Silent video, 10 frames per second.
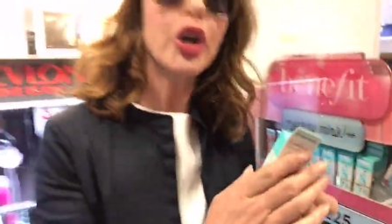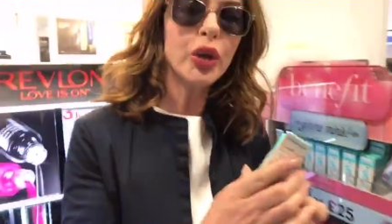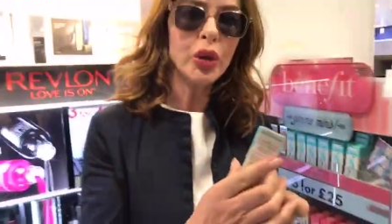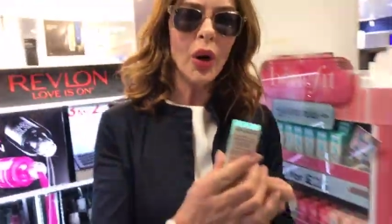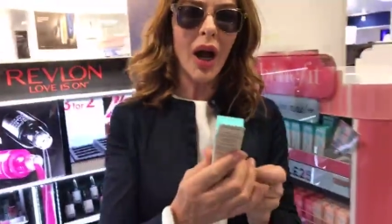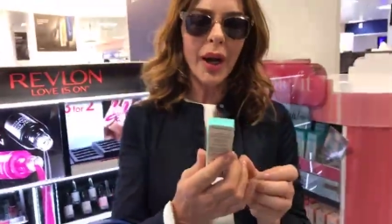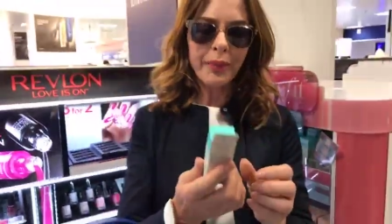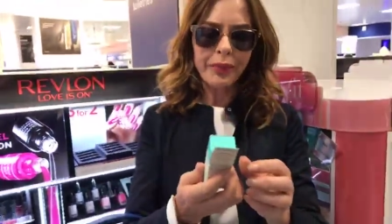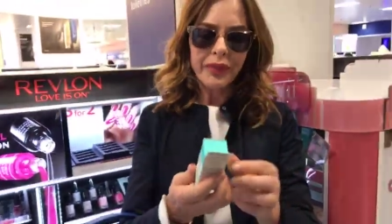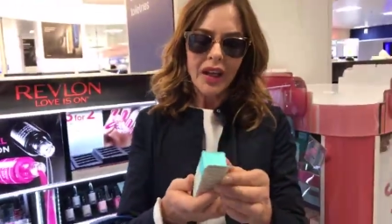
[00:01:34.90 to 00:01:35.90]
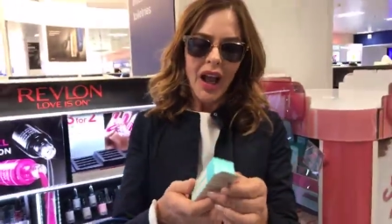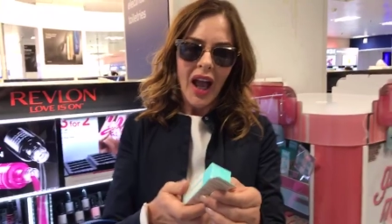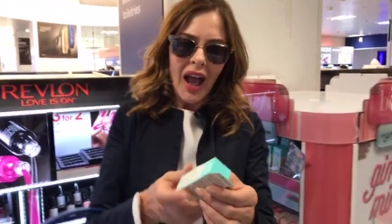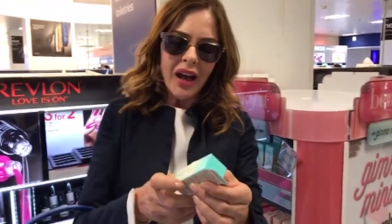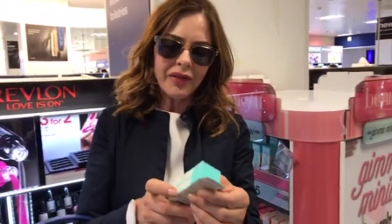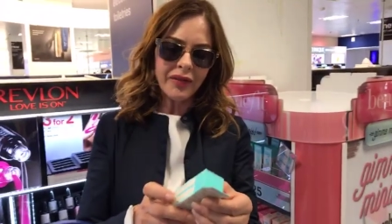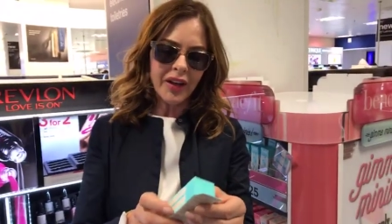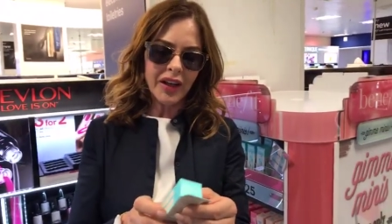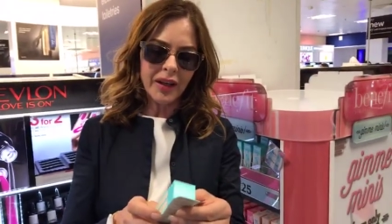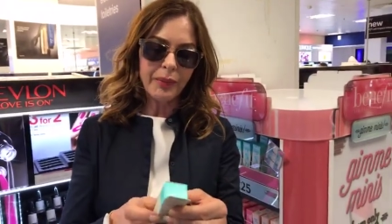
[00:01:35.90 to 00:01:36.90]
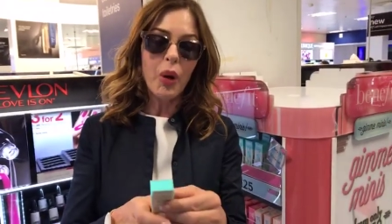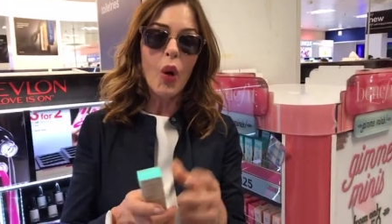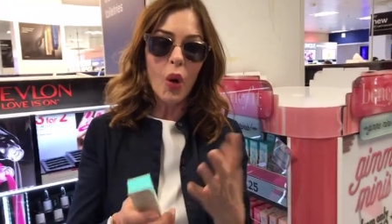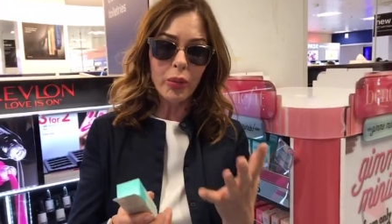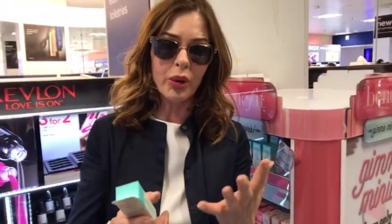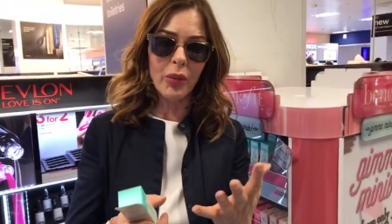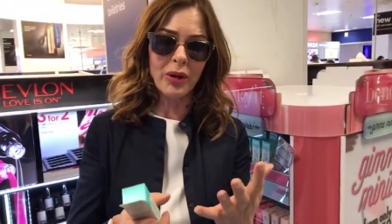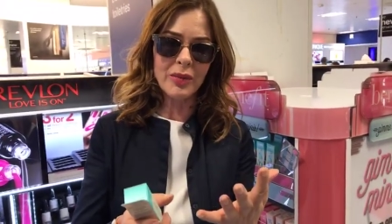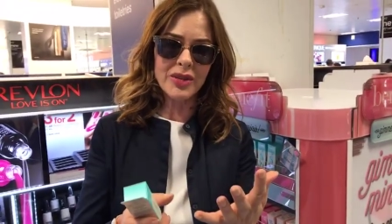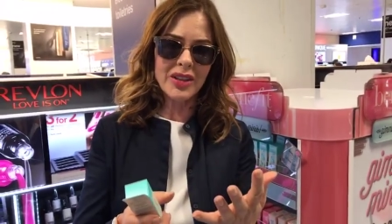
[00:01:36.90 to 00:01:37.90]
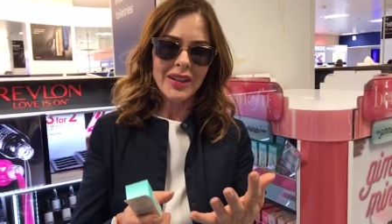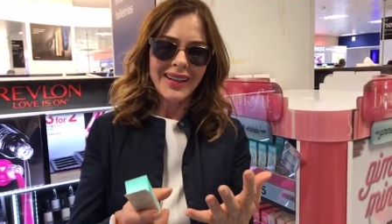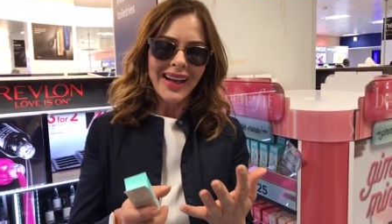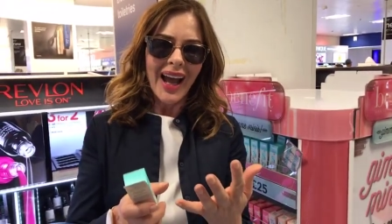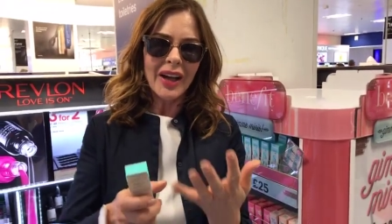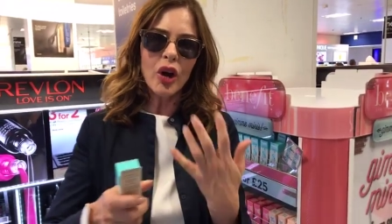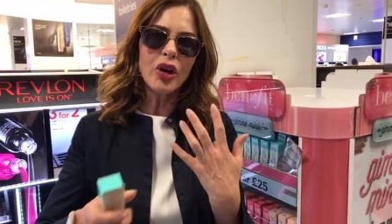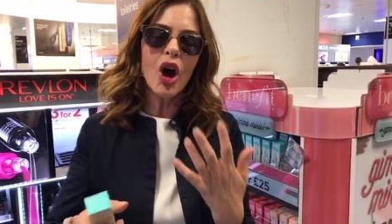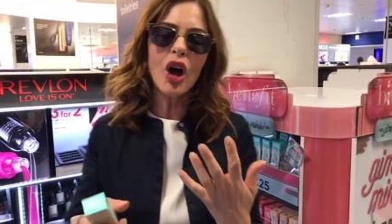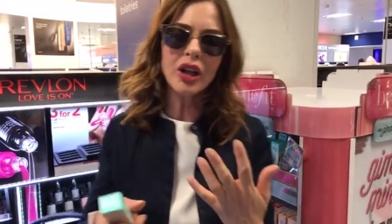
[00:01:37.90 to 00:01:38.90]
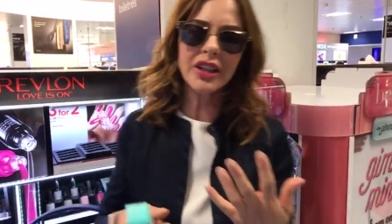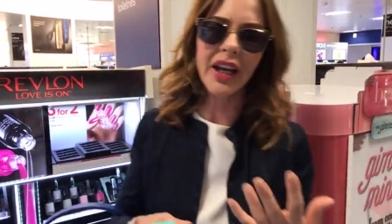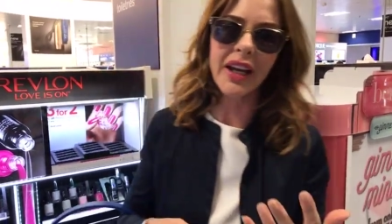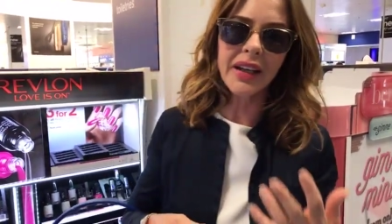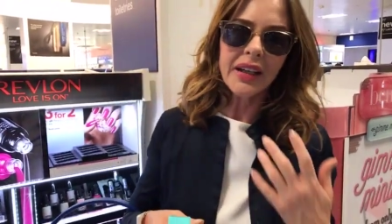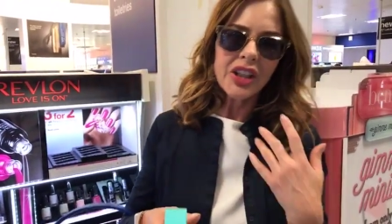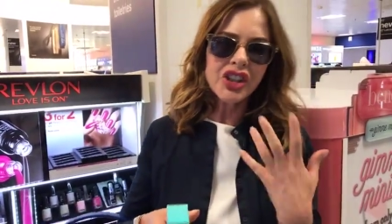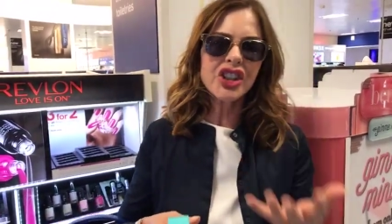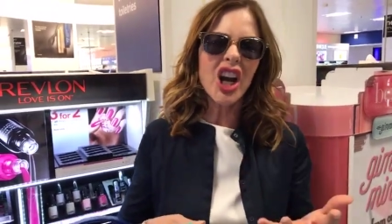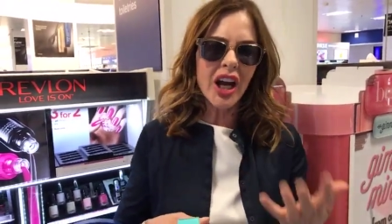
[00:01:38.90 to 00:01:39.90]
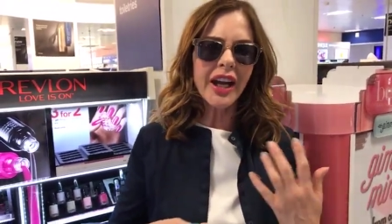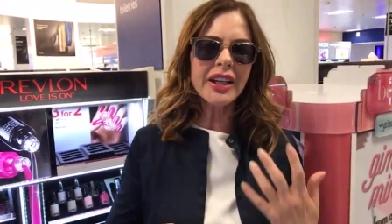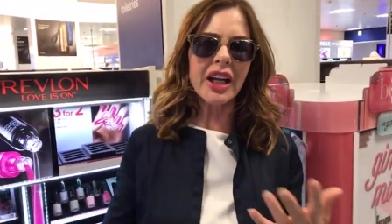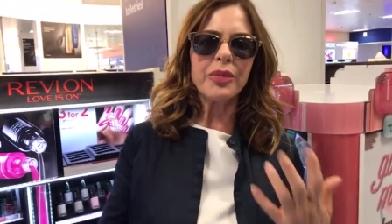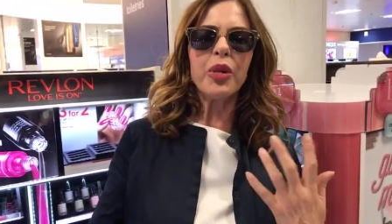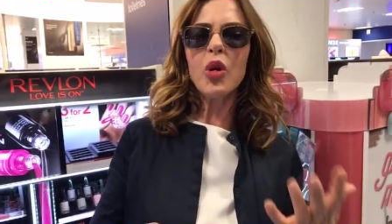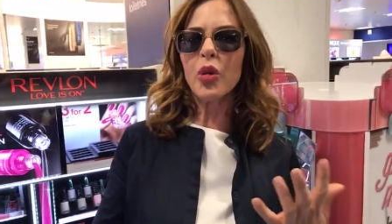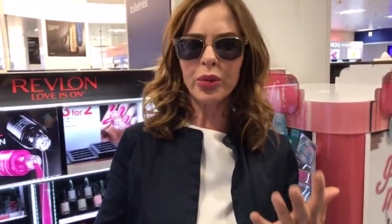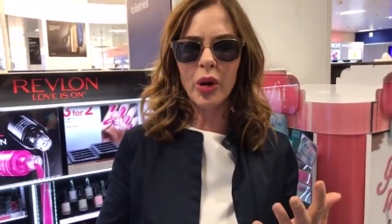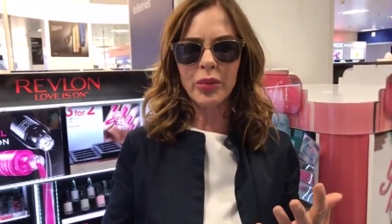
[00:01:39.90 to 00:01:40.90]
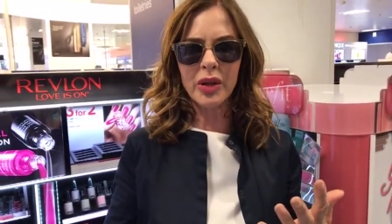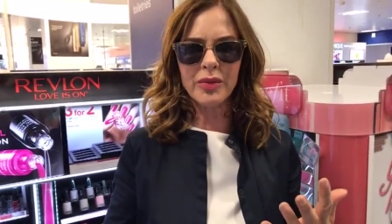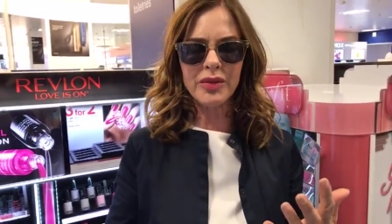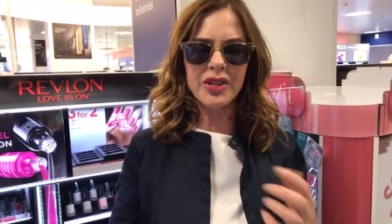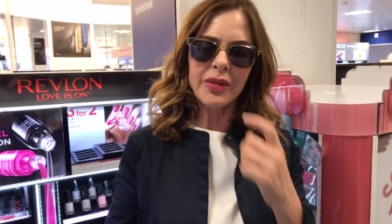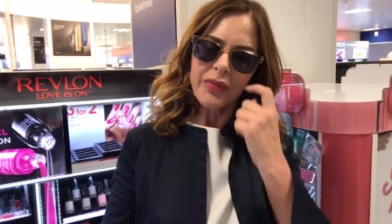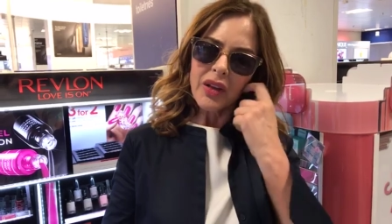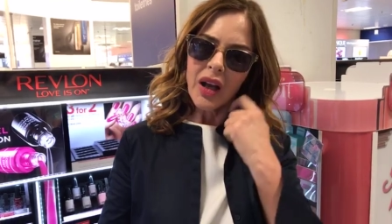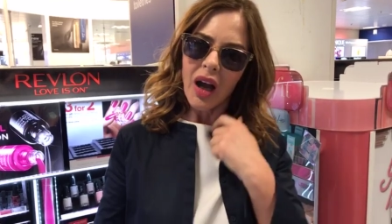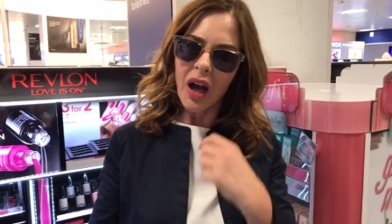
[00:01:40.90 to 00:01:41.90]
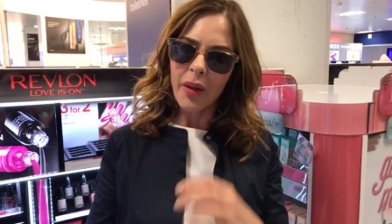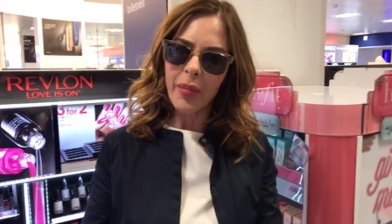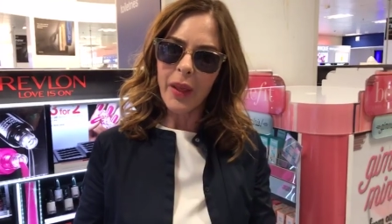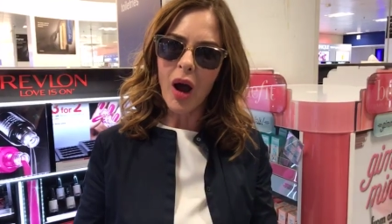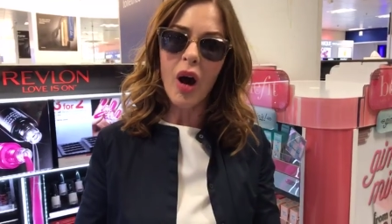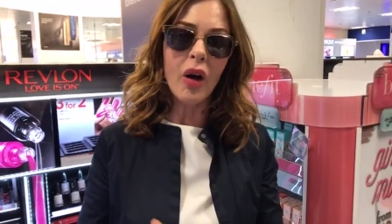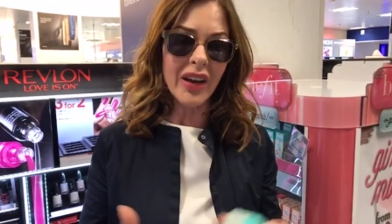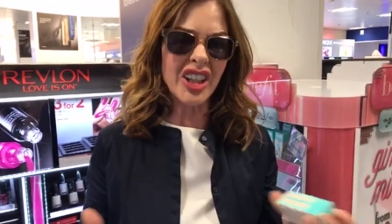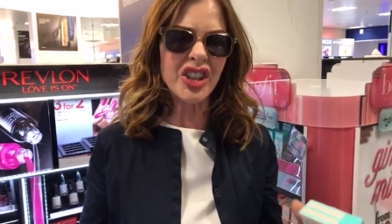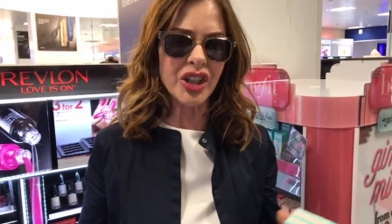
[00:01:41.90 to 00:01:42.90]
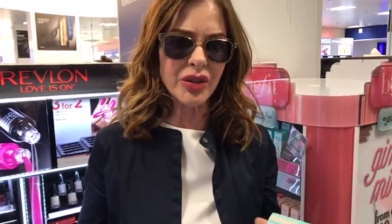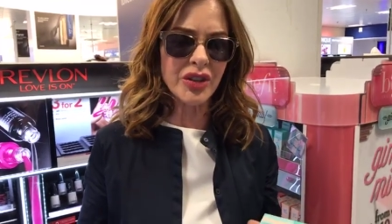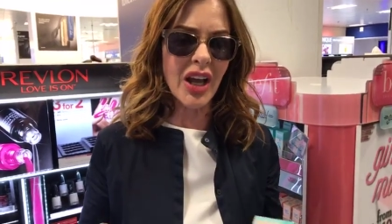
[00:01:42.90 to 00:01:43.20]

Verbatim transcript: who um, have uh, pore problems, and on holiday, shine and pore problems um, are issues.